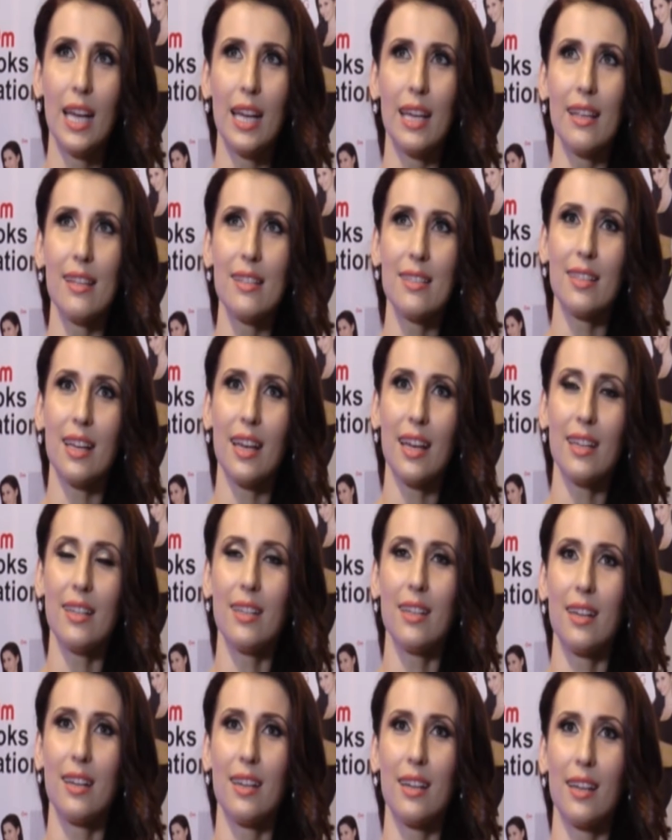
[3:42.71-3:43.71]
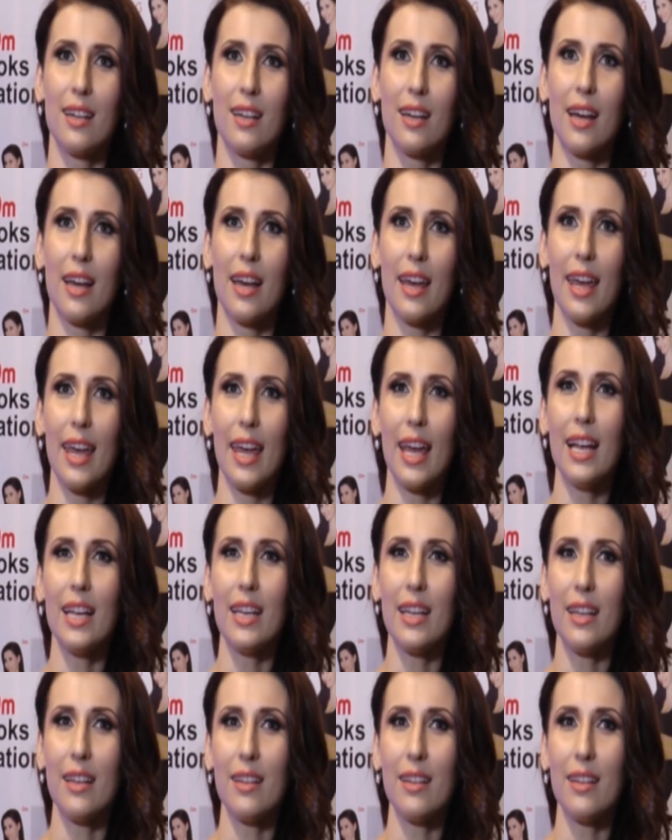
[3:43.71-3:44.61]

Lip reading: He said, health